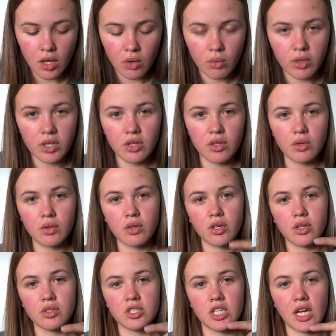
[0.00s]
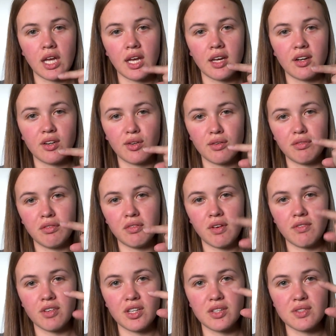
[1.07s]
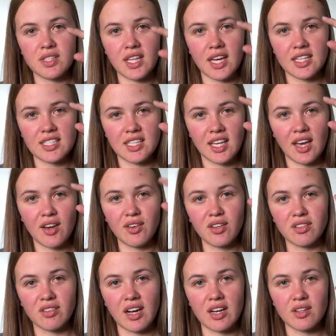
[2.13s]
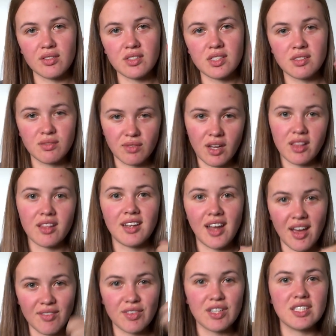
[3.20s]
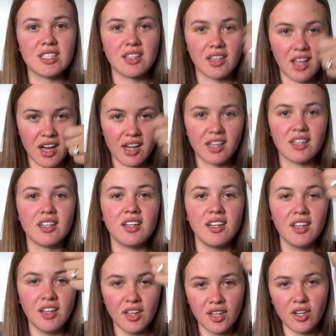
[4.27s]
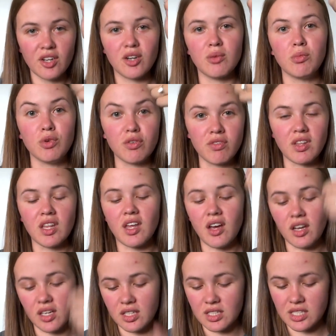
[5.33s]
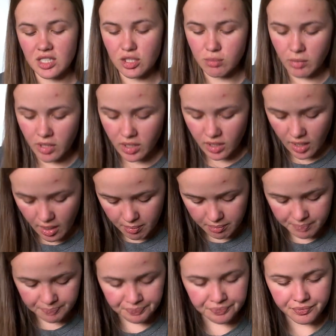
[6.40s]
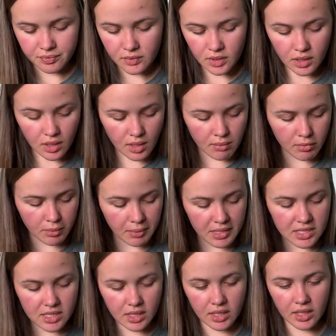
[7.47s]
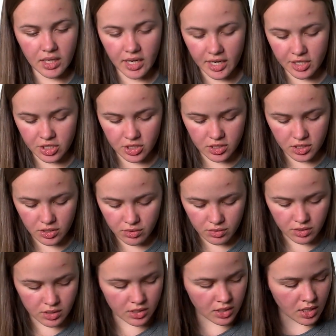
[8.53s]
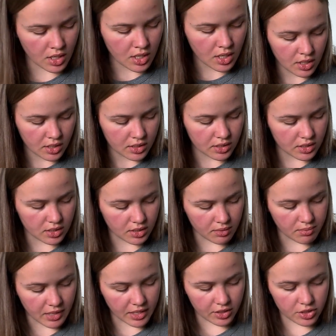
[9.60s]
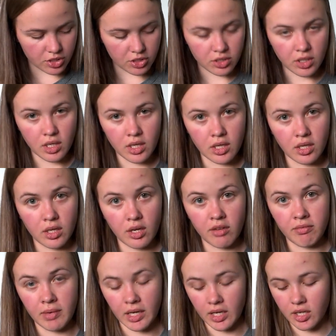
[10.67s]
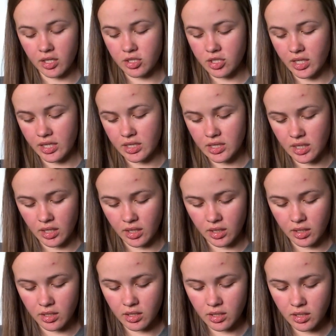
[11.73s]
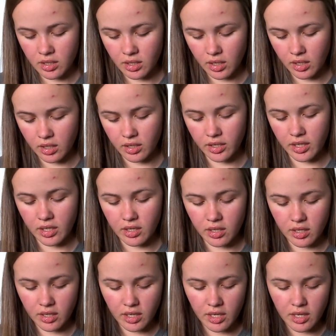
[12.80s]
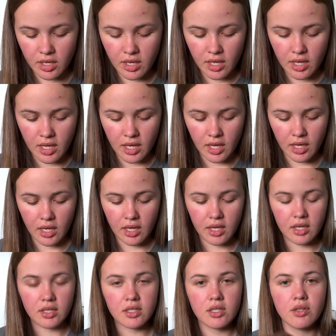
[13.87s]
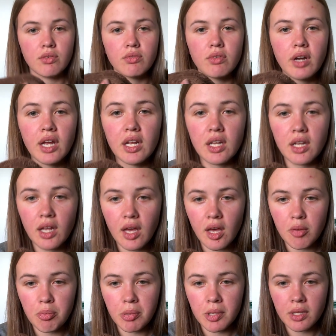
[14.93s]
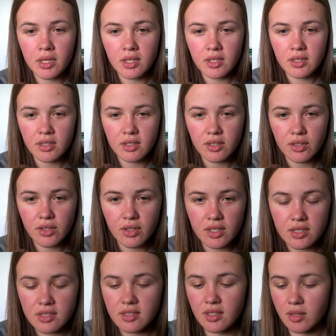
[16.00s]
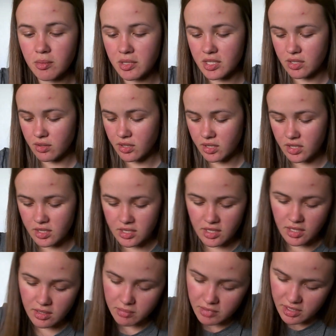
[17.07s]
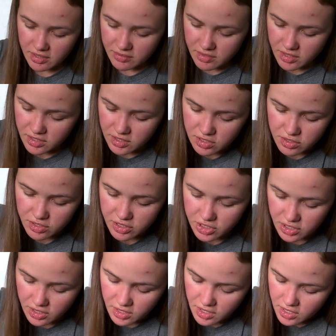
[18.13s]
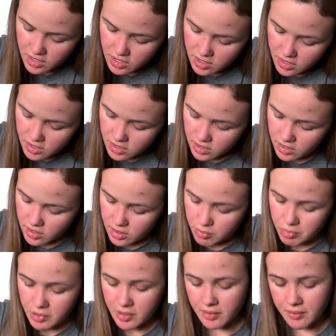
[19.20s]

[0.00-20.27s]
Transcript: what you do in crochet. I don't know if you've ever used that to count your rounds rather than having to lock and remove the locking stitch marker up. But basically, I just used some extra of my contrasting color yarn and ran it up. Oh, this is gonna be so hard to see. I'm gonna have to like stretch it. Beep.